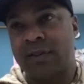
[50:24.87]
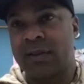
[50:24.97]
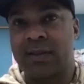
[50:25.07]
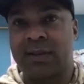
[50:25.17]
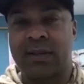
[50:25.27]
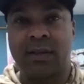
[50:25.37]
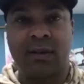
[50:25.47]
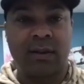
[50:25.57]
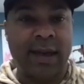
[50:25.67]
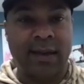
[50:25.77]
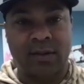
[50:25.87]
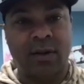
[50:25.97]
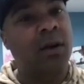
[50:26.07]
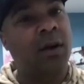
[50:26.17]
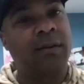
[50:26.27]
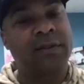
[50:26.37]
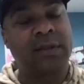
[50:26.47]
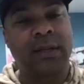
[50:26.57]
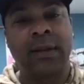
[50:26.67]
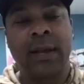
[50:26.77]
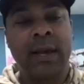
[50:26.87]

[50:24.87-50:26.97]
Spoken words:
and you see the X golfs, and